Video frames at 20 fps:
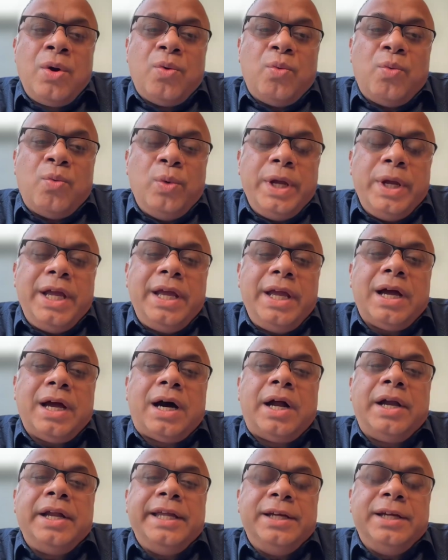we
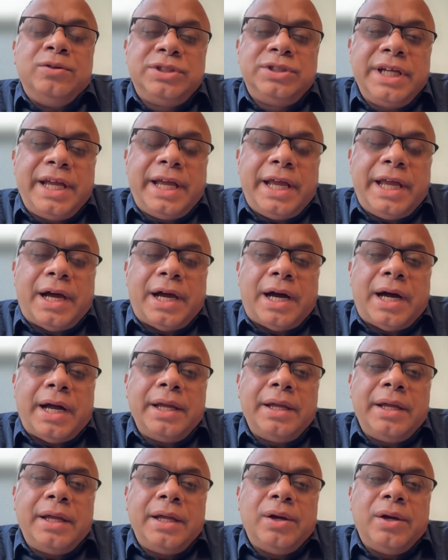are using
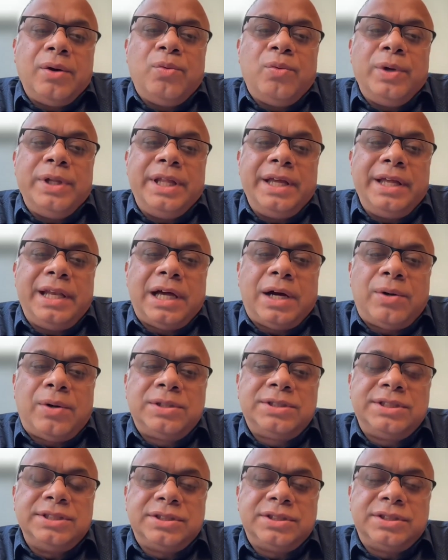AI within our
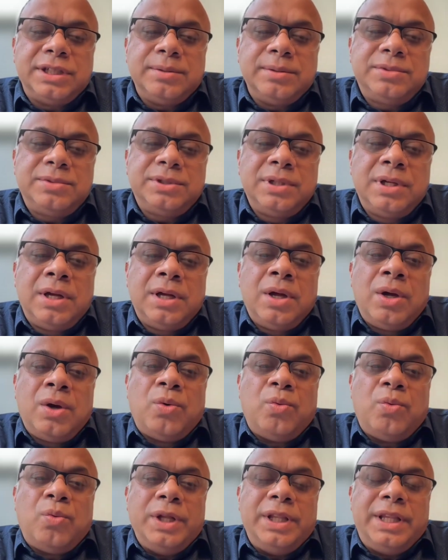systems,
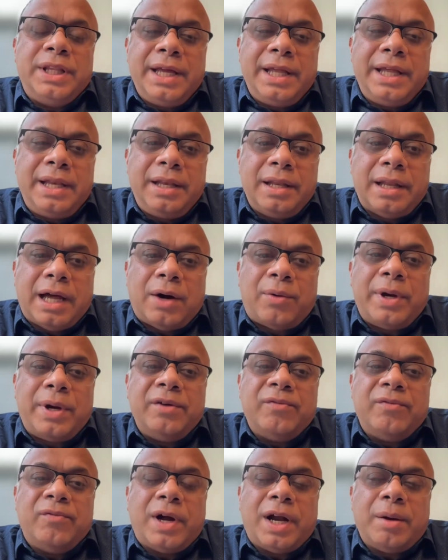within our
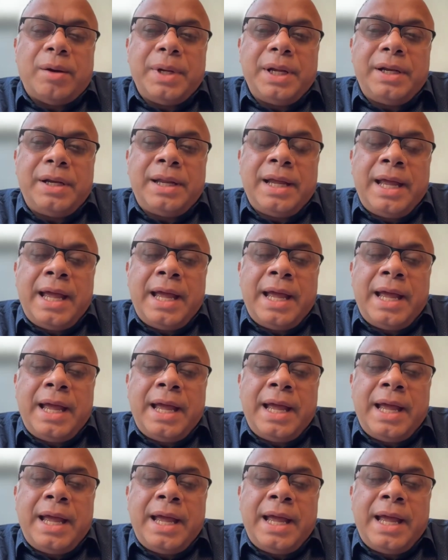environment,